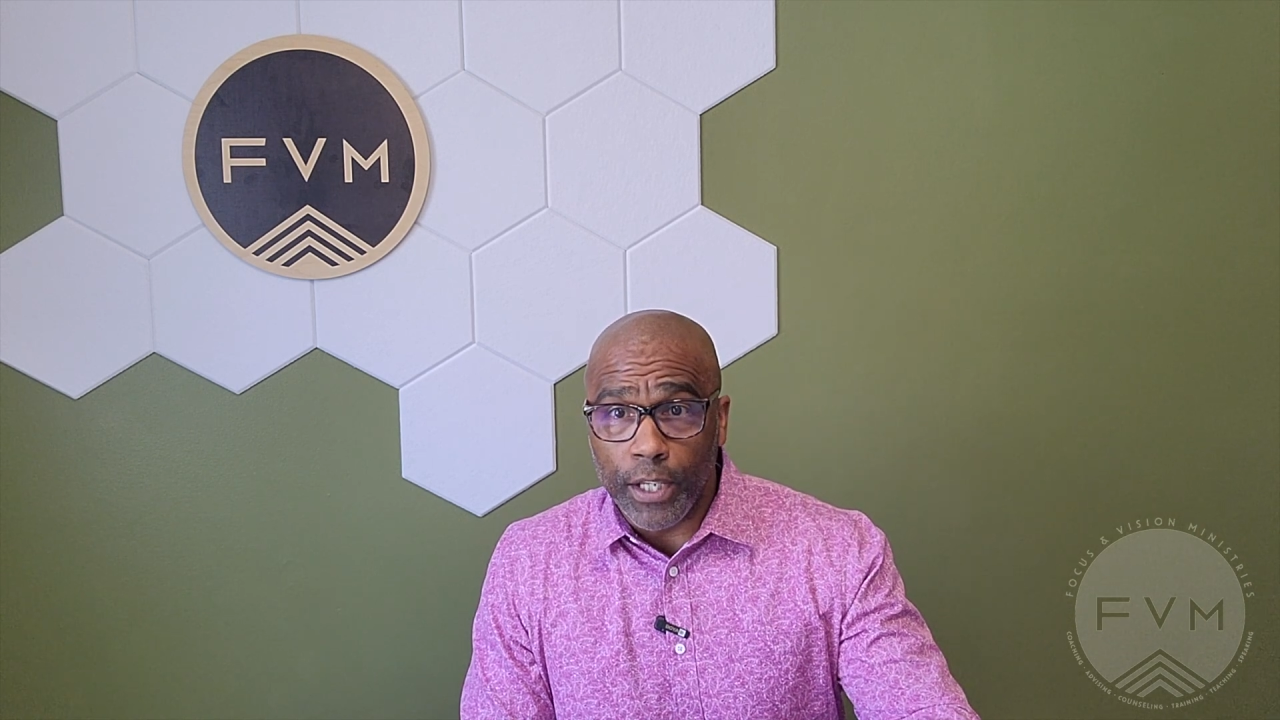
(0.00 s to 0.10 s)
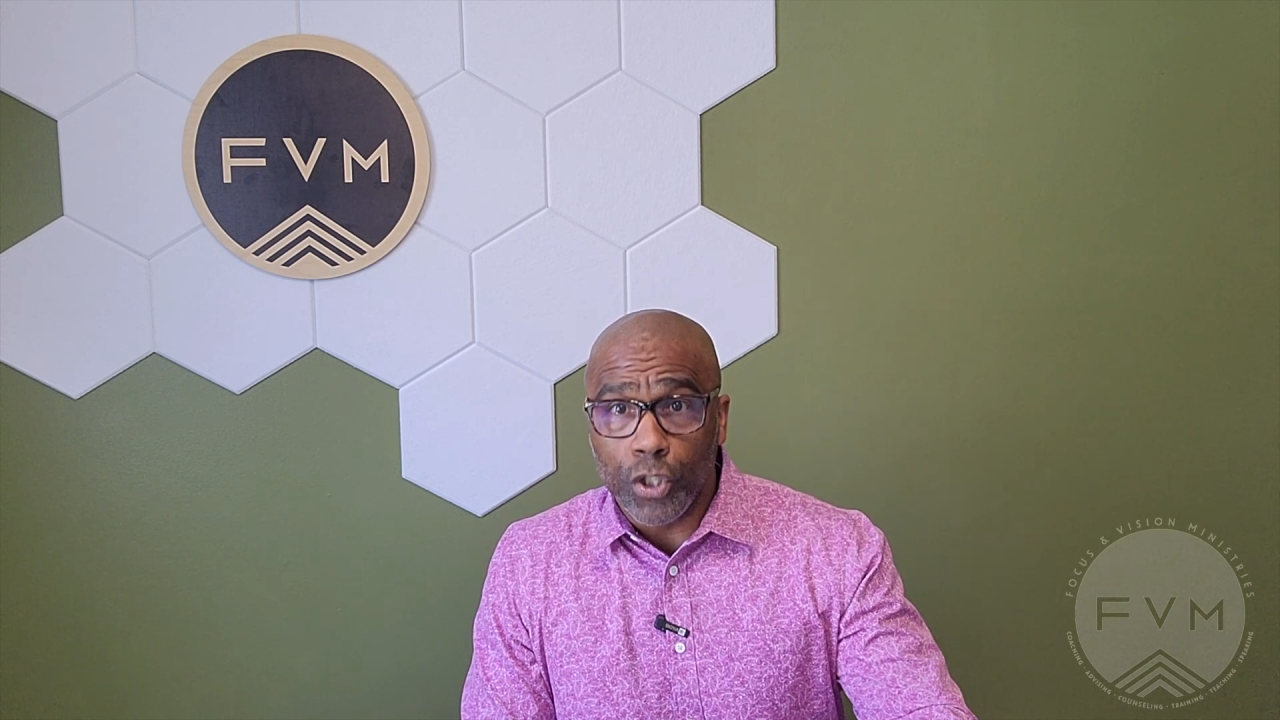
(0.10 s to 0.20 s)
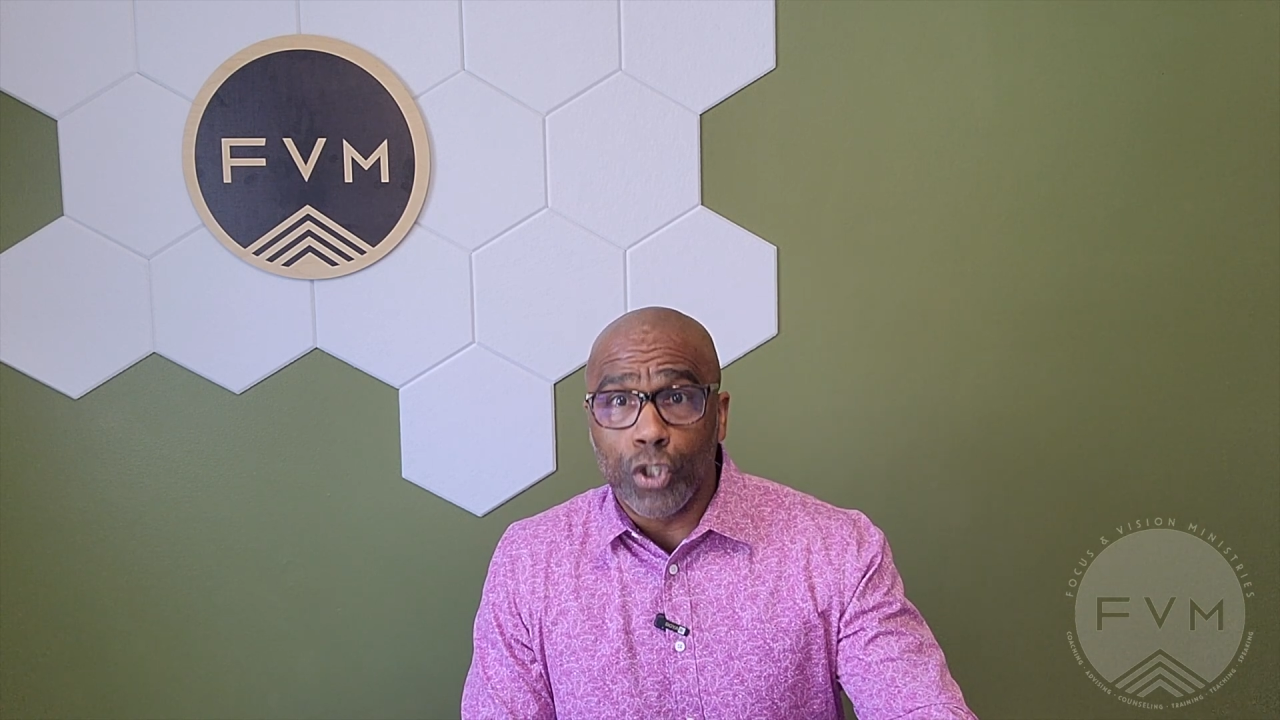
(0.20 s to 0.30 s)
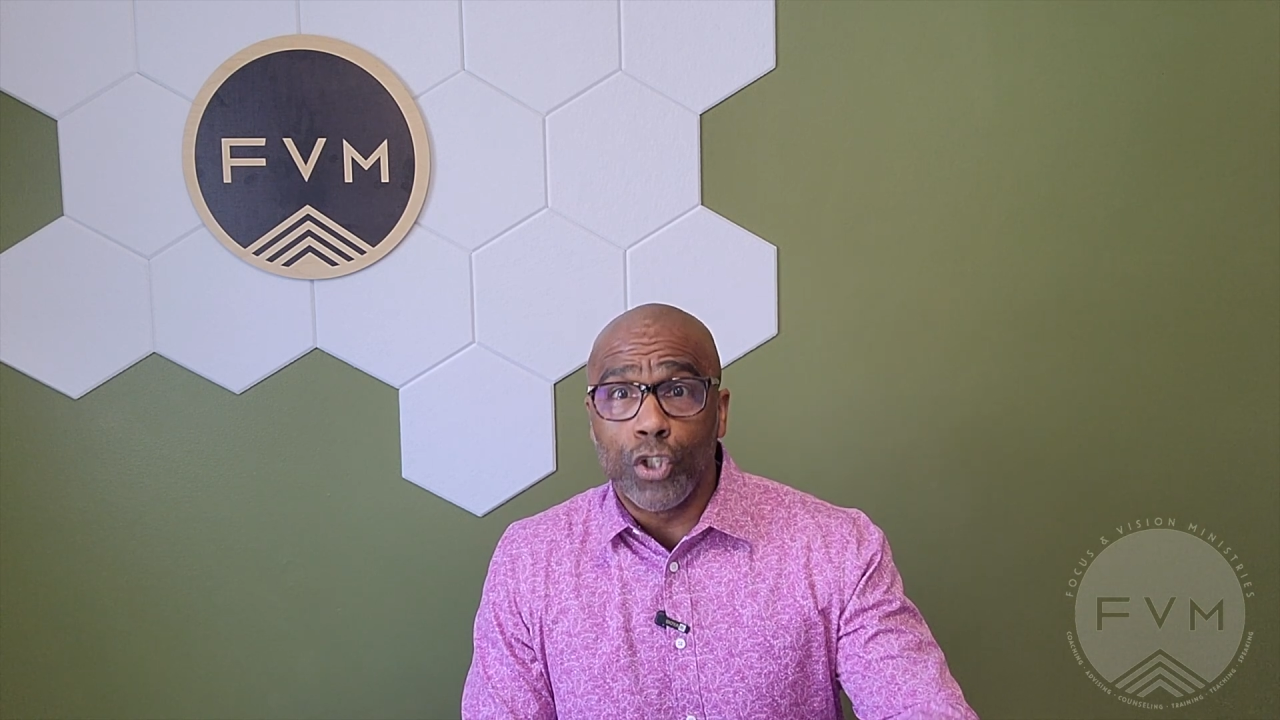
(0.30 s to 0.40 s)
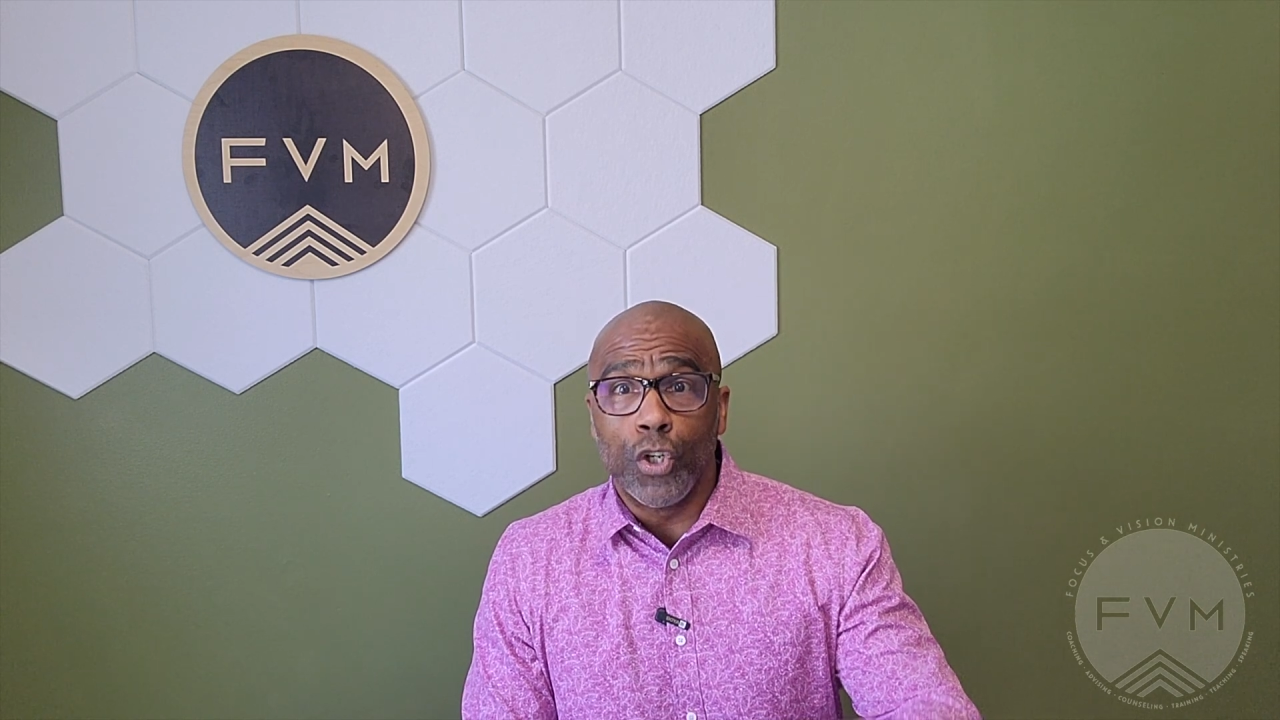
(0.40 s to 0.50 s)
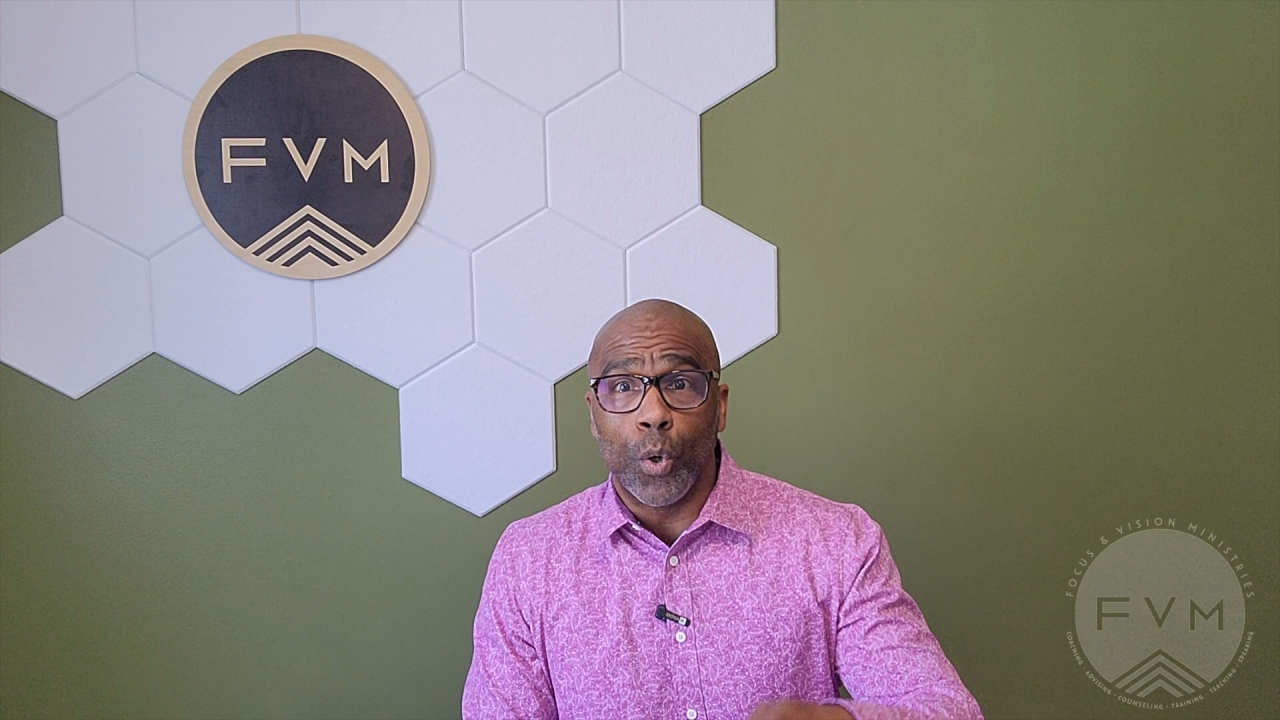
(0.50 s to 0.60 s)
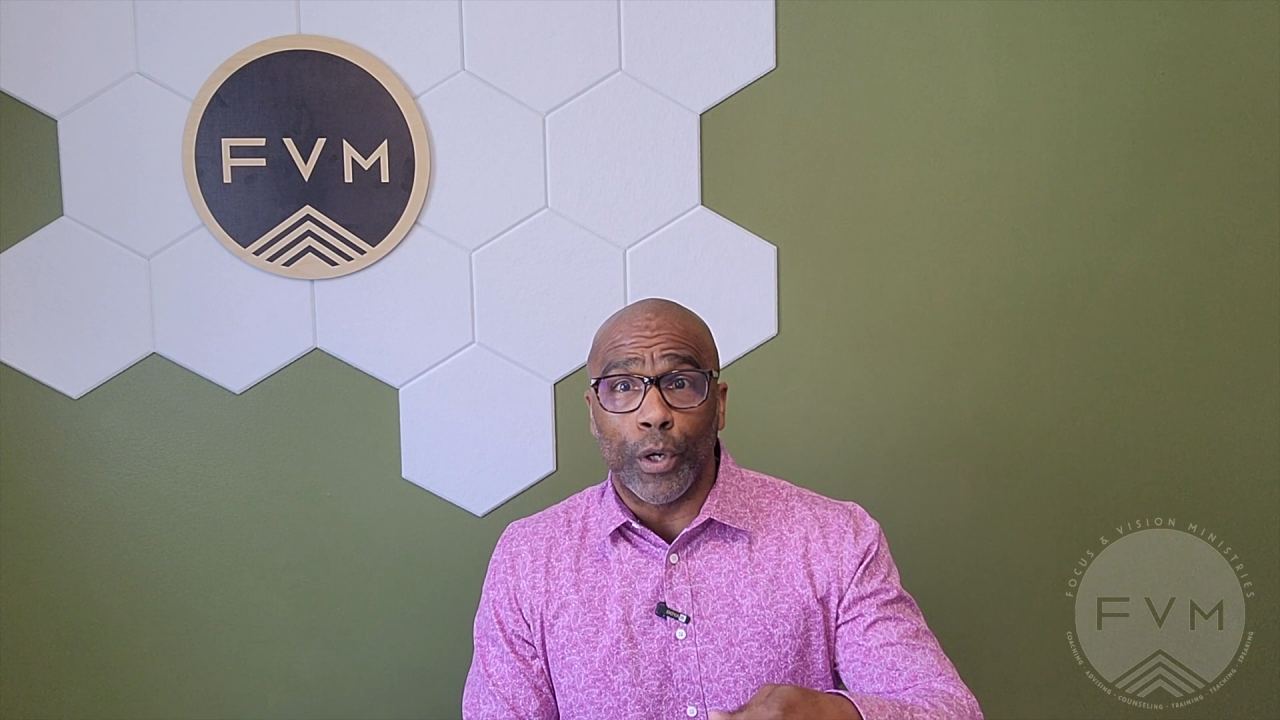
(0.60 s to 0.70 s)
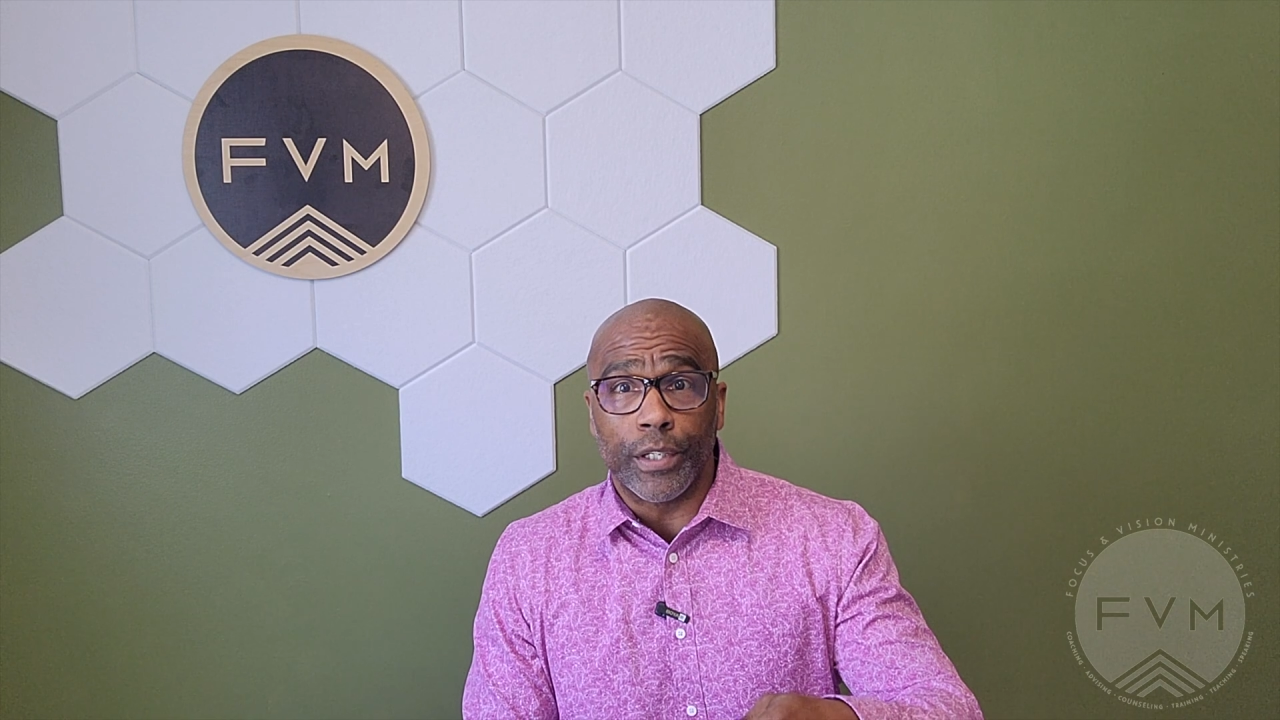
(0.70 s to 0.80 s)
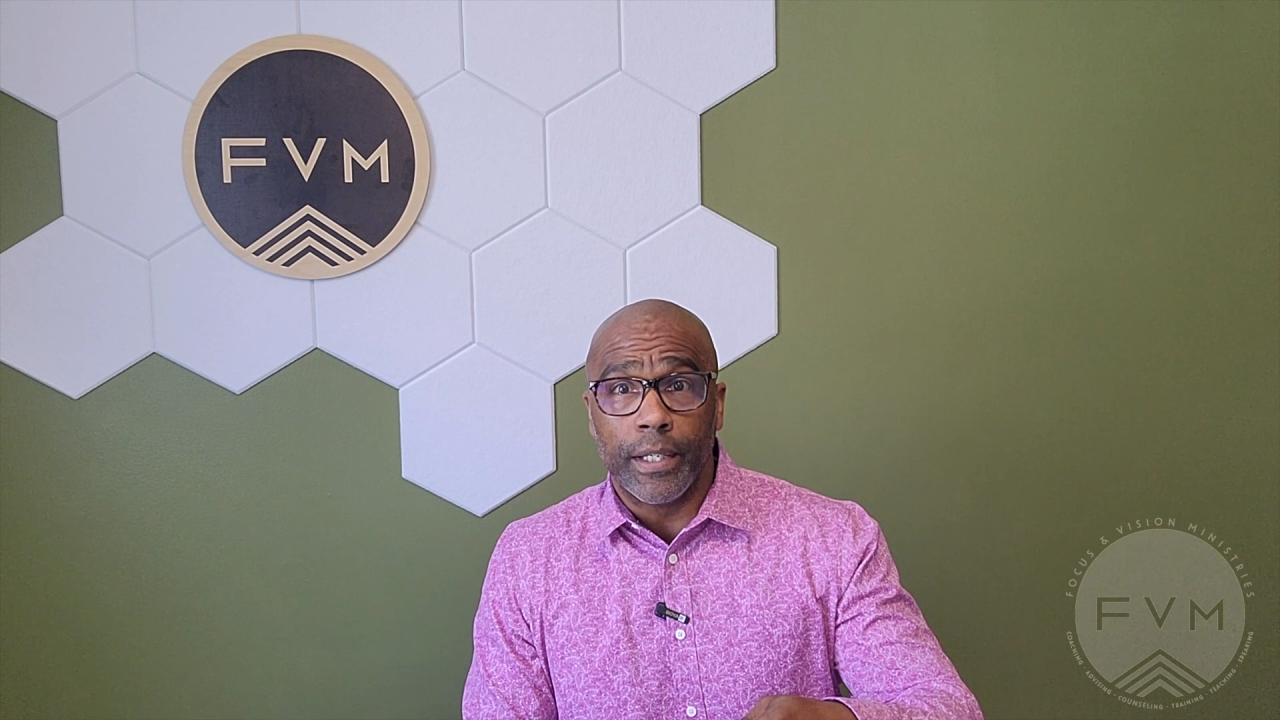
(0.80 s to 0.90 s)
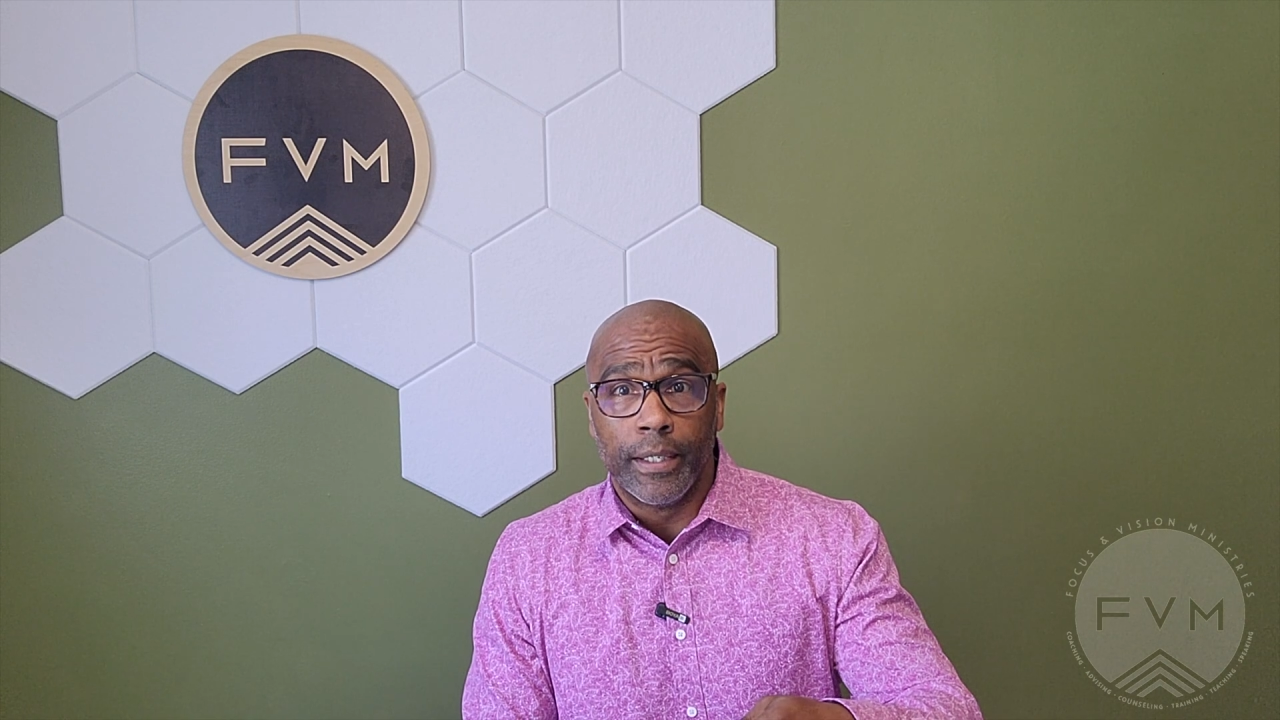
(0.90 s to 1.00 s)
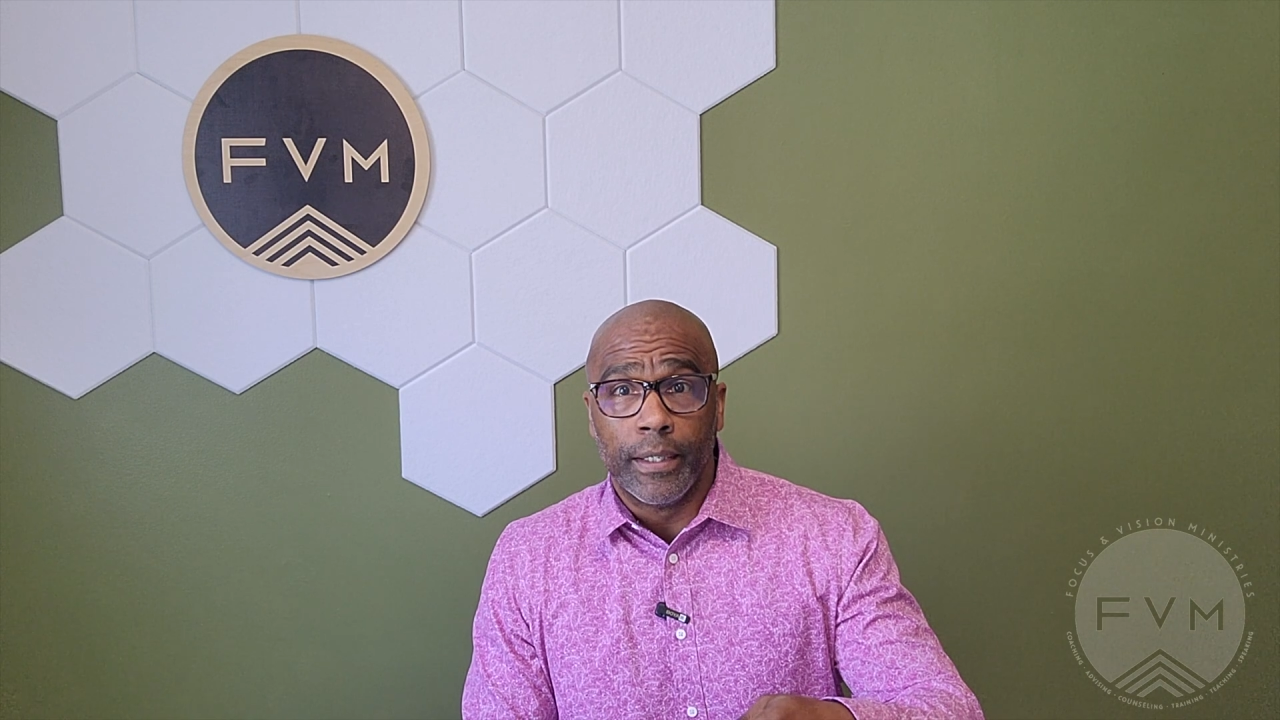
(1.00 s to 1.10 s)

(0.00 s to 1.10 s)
snort.